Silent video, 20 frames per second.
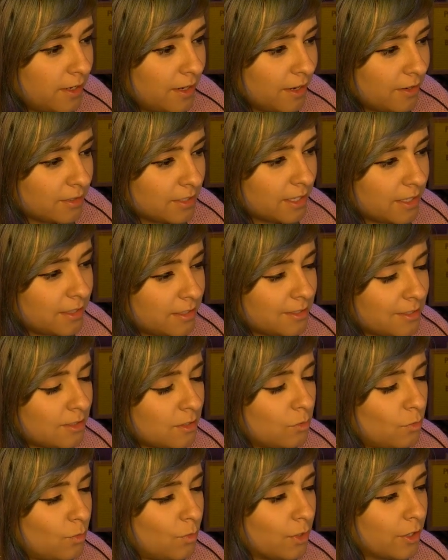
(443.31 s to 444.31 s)
I was like, this is the
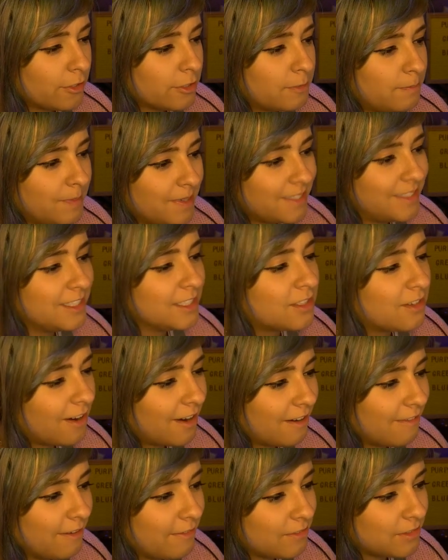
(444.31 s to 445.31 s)
worst business
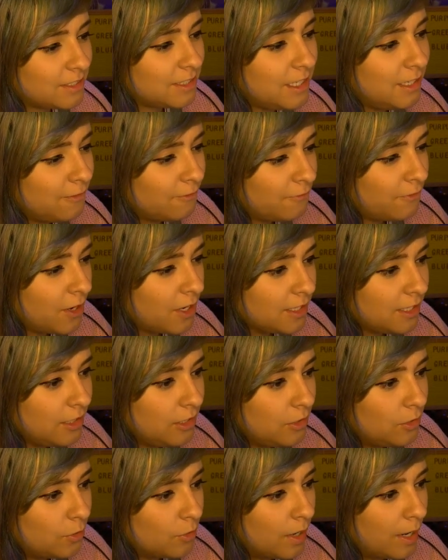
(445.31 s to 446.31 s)
card I've ever seen. Fuck
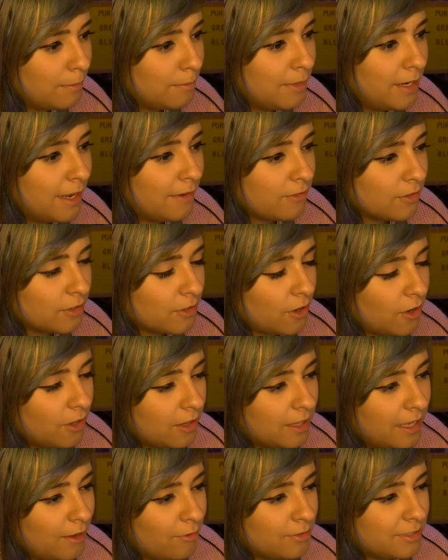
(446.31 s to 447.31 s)
you. I'm never
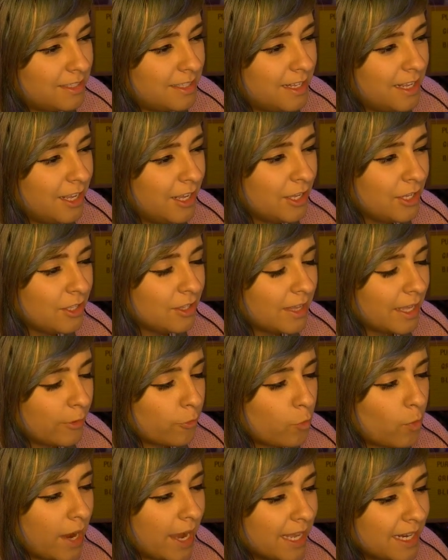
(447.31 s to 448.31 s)
calling. I was, like,
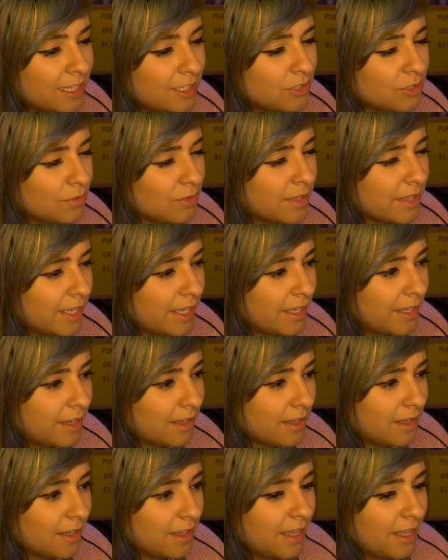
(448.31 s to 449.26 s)
why did you think...